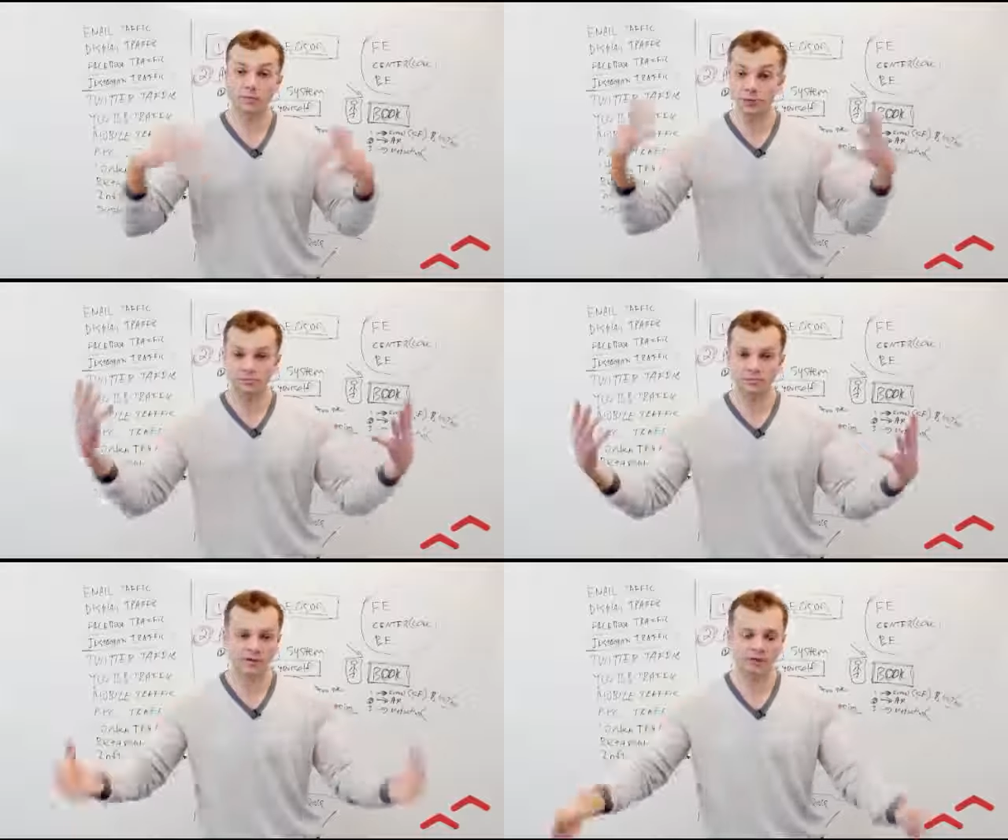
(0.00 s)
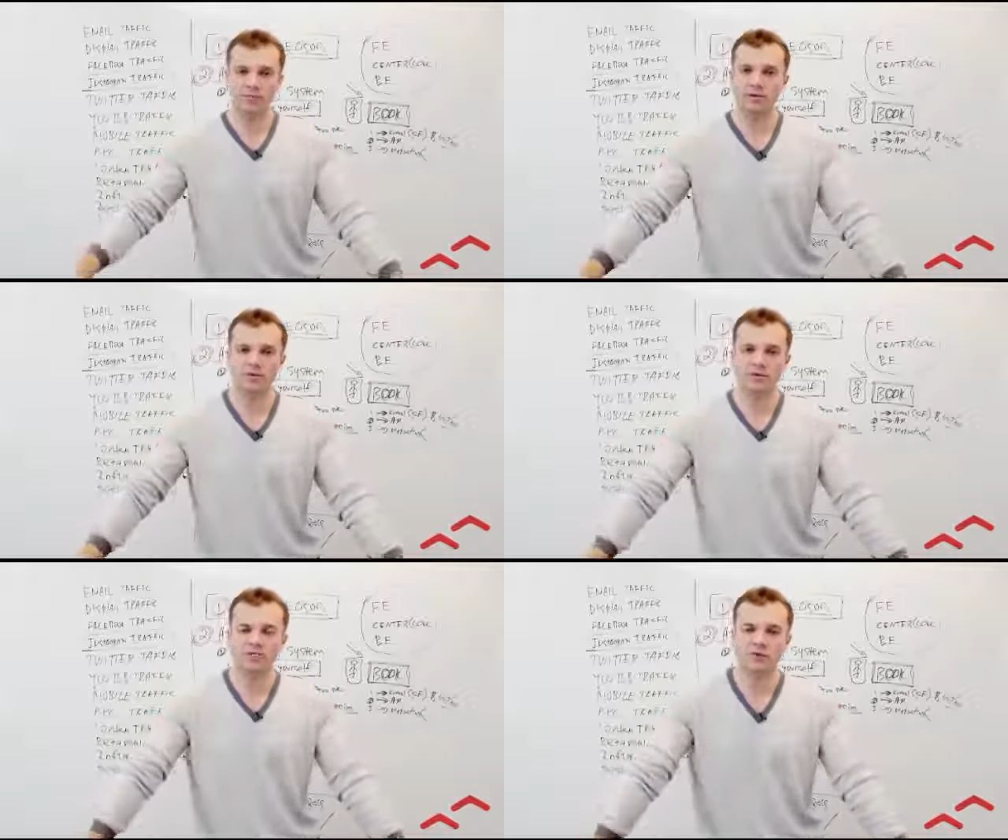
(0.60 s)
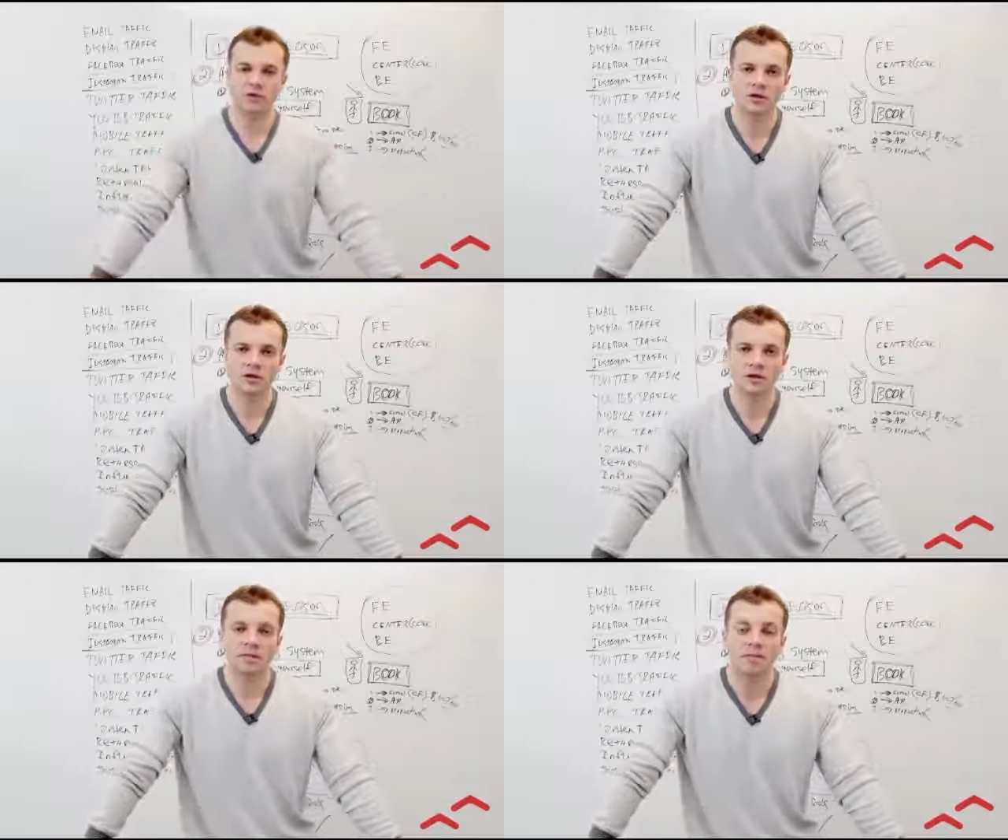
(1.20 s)
to participate on the bigger level.
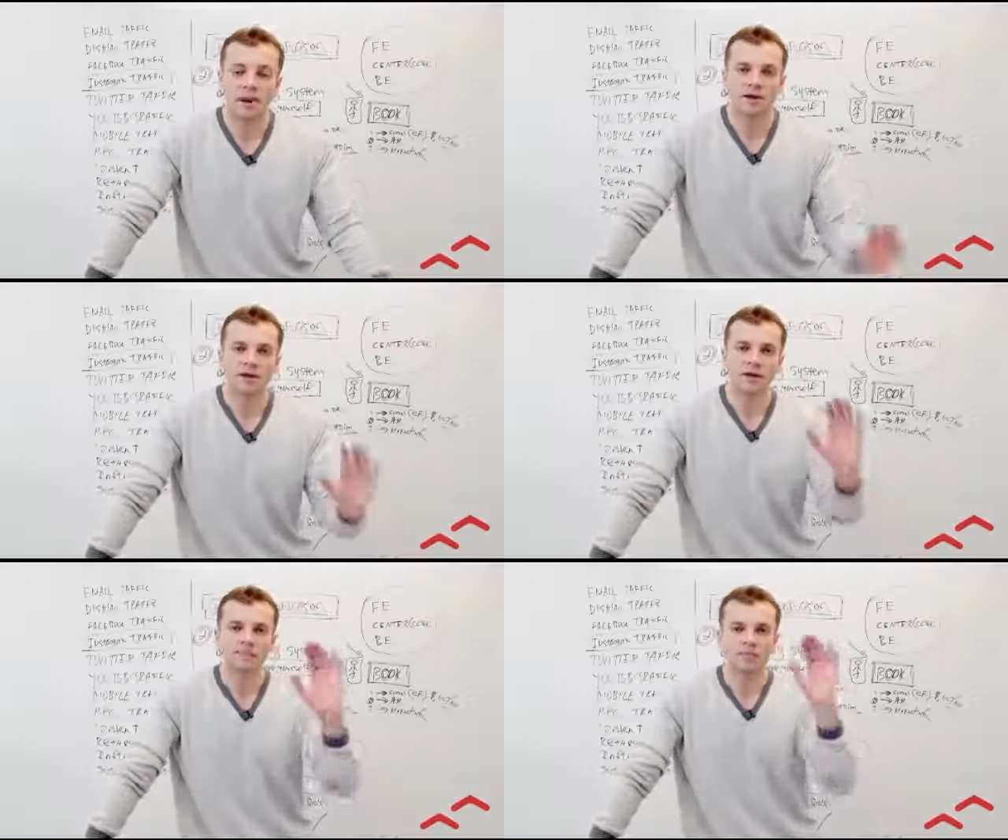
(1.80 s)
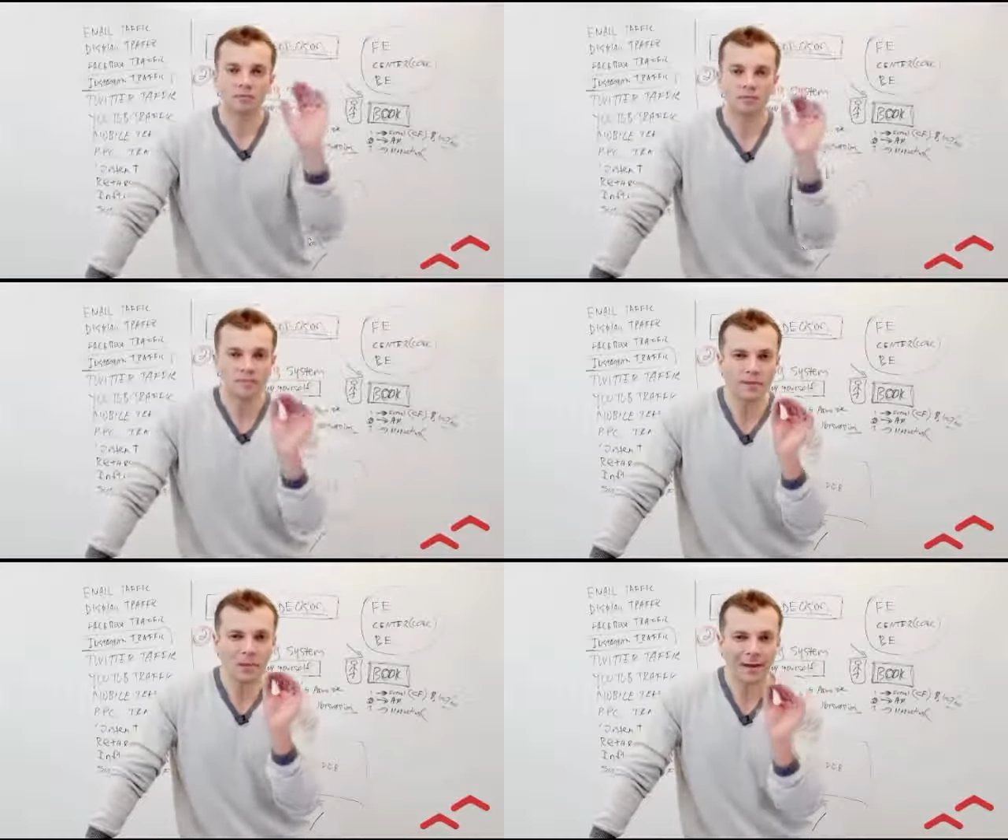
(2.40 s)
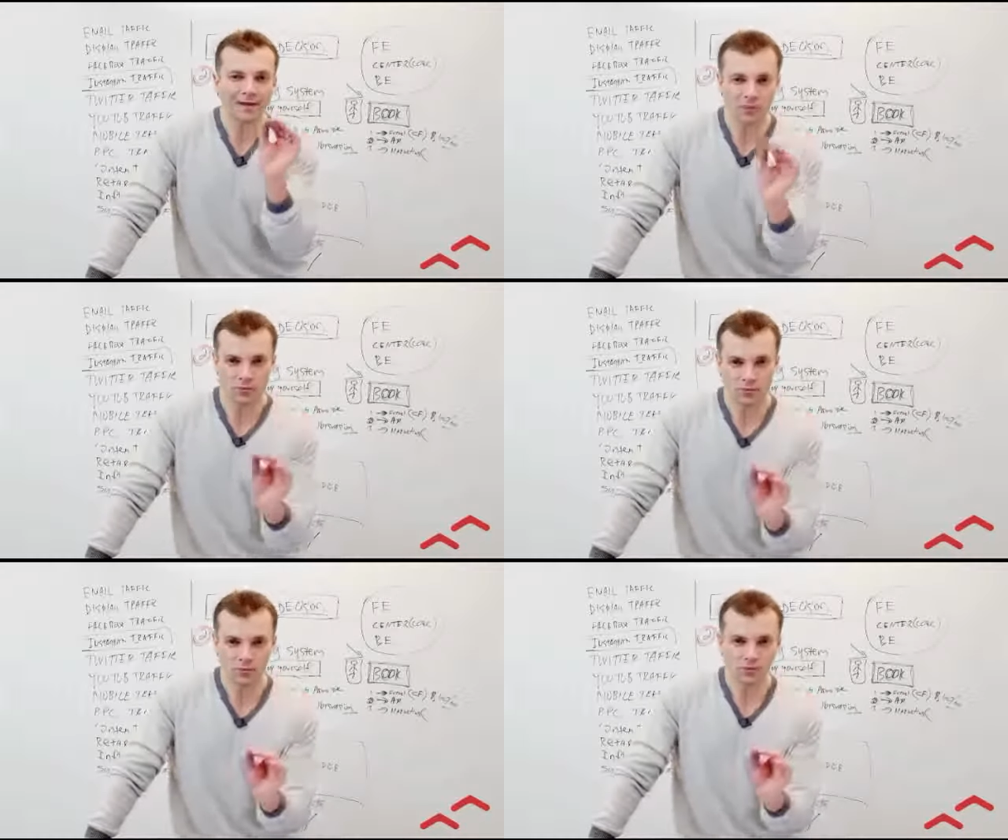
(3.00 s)
But for people like you,